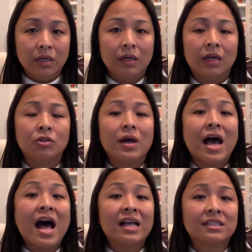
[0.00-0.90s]
not to
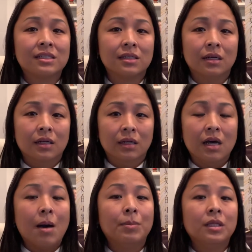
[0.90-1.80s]
ask
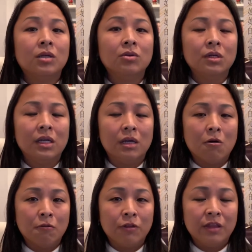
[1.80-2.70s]
the opportunity
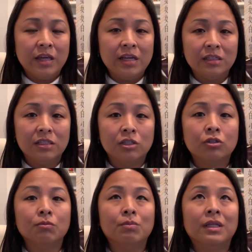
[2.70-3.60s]
of things
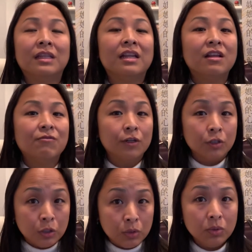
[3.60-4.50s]
to be
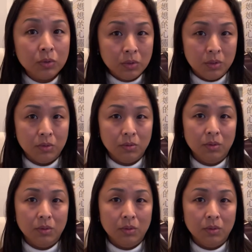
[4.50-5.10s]
delivered to you.